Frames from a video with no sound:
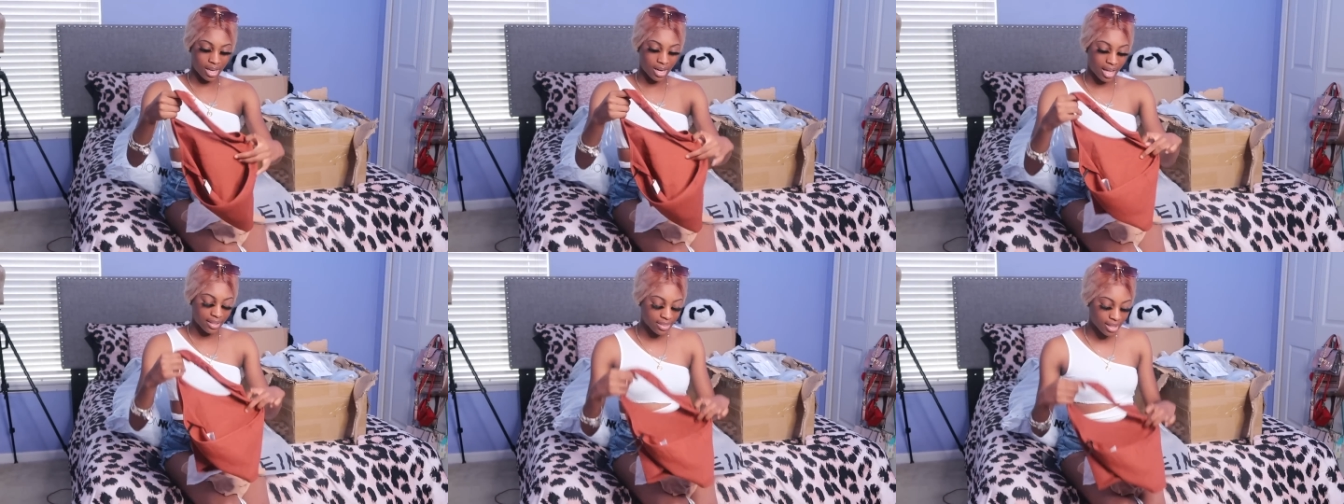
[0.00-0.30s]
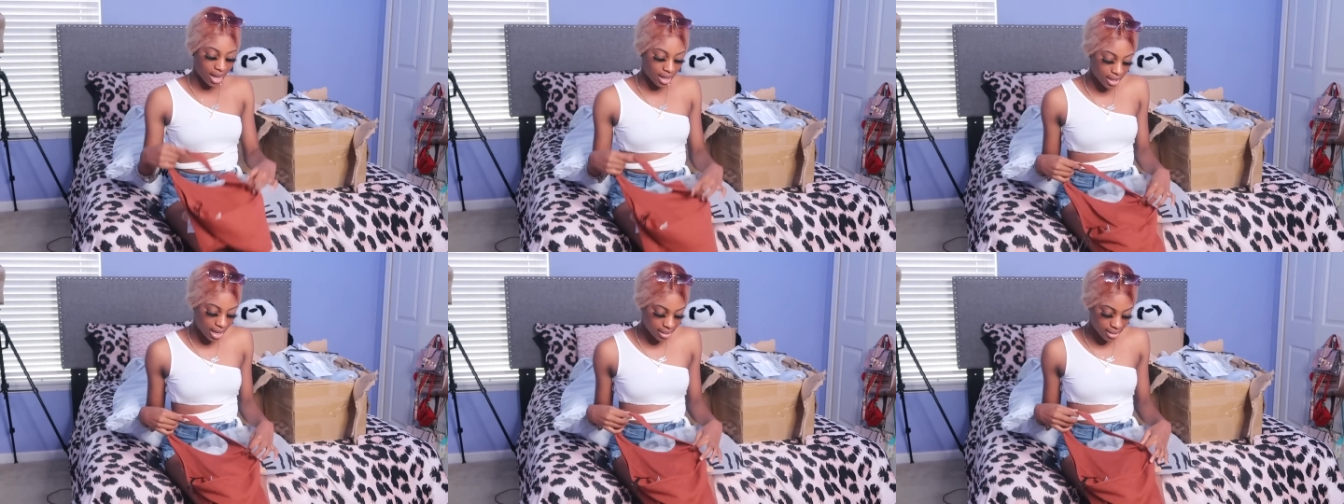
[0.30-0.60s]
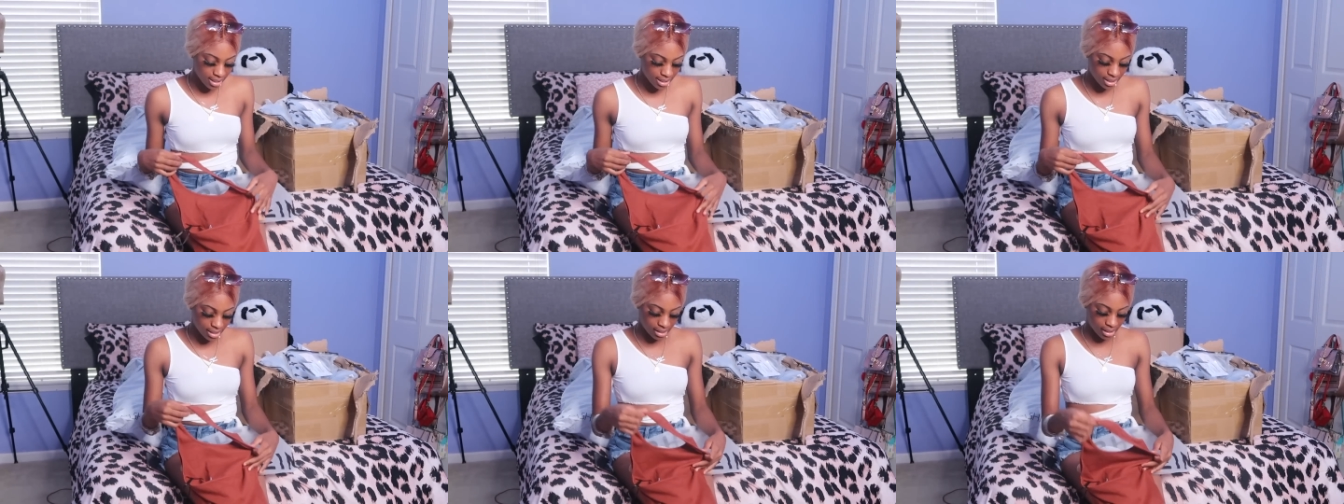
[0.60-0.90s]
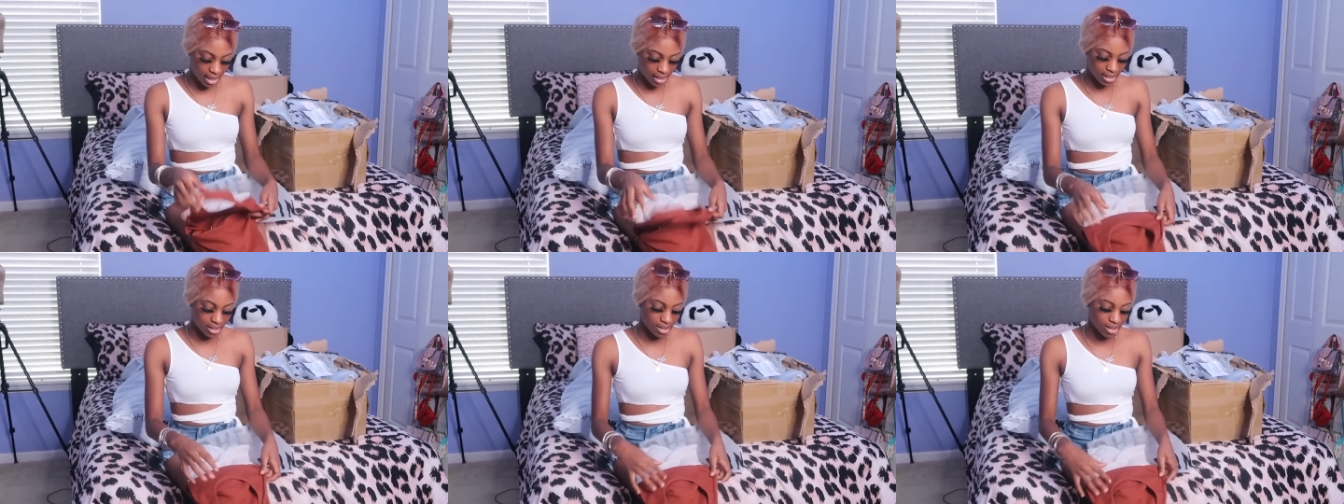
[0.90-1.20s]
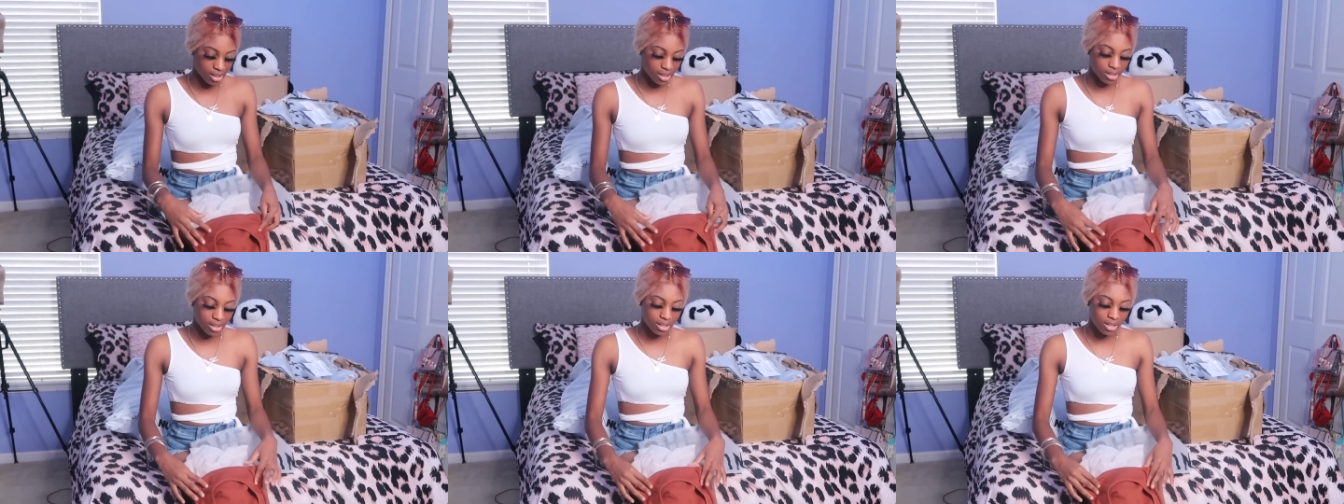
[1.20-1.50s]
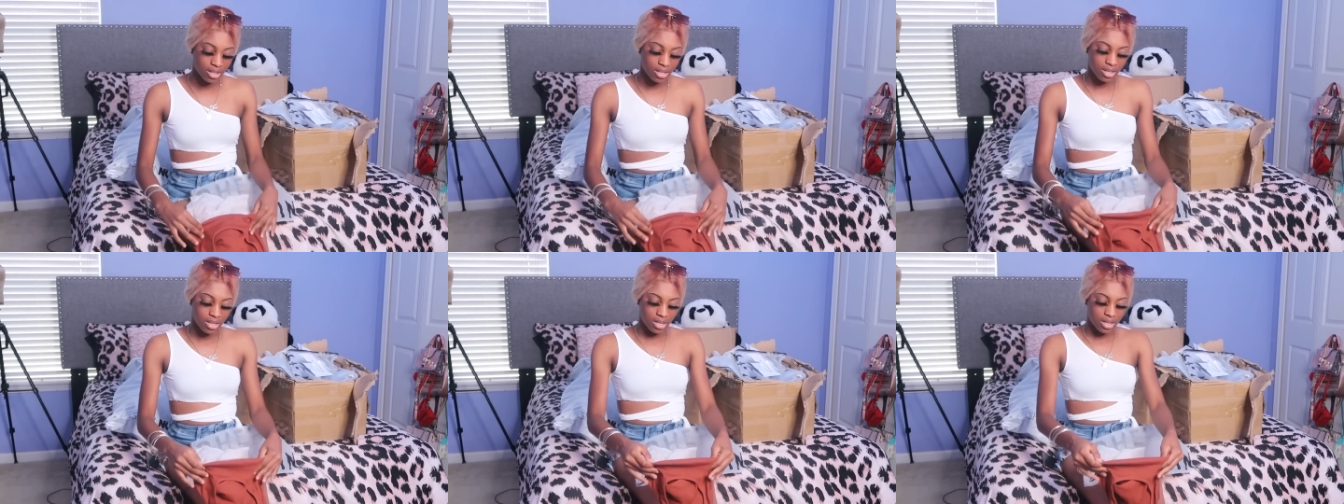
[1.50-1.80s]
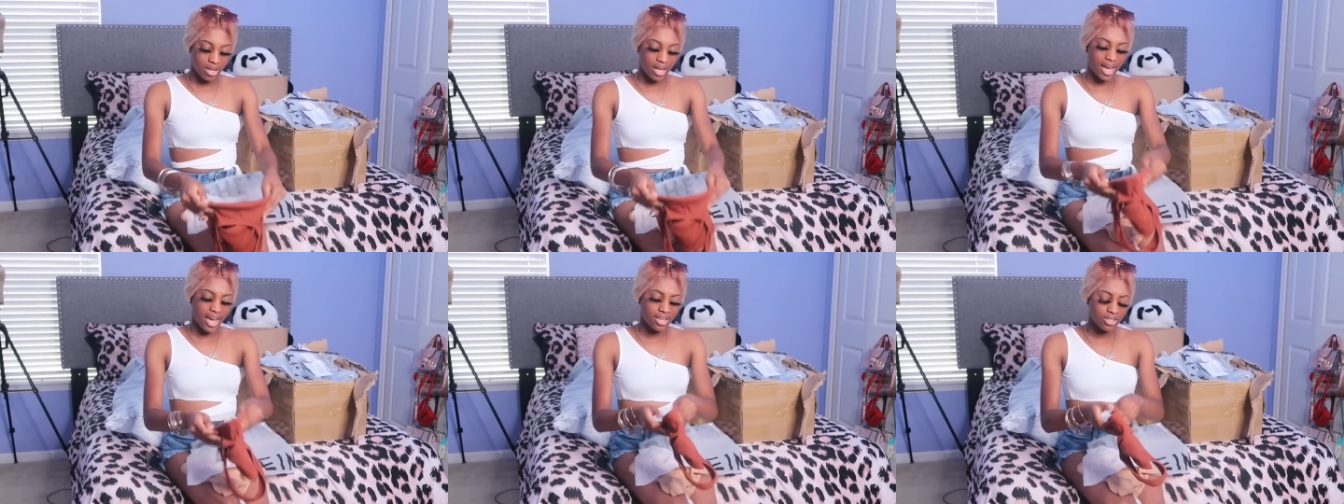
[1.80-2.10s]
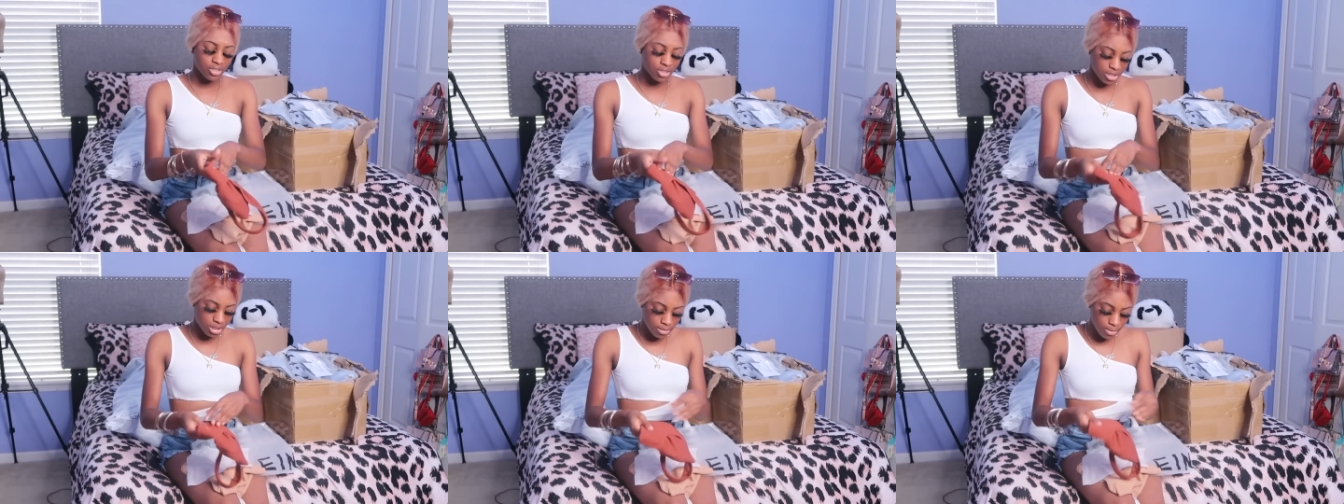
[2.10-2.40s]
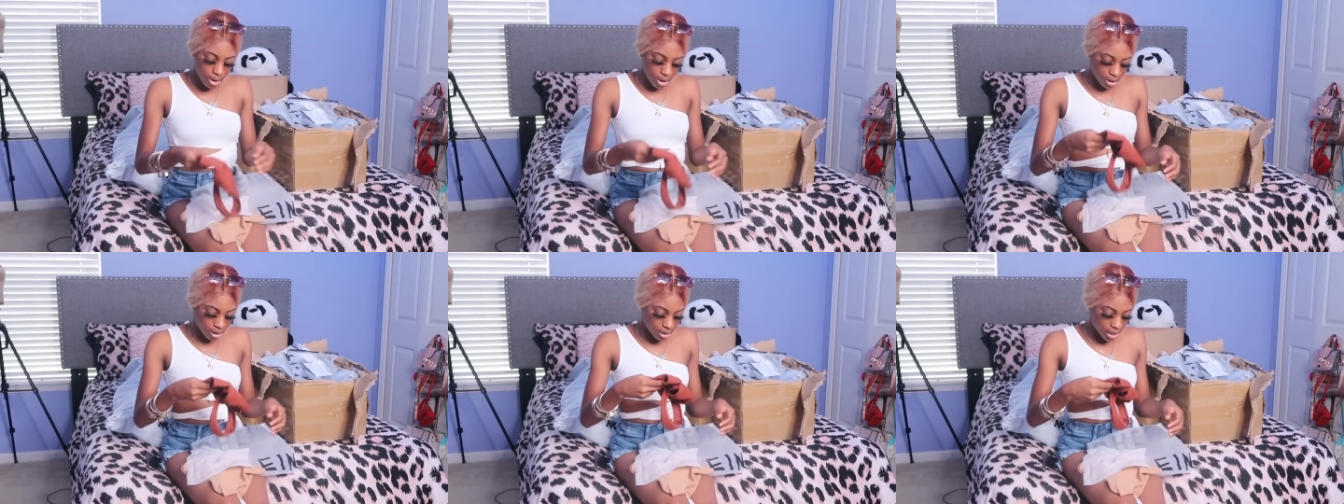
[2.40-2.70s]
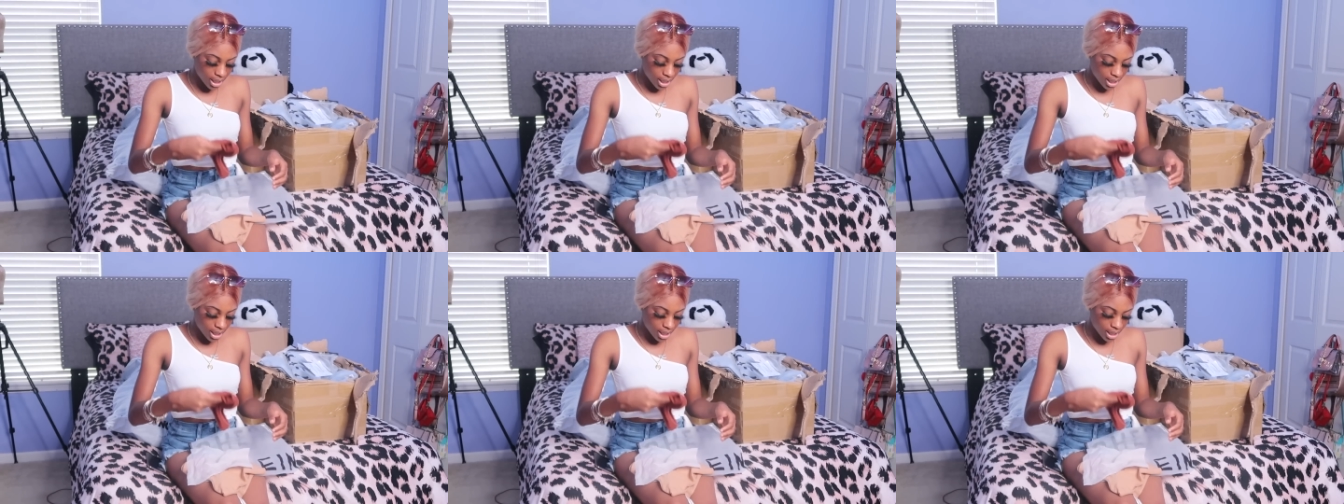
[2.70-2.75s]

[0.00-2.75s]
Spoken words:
And I think I got this in like a extra small.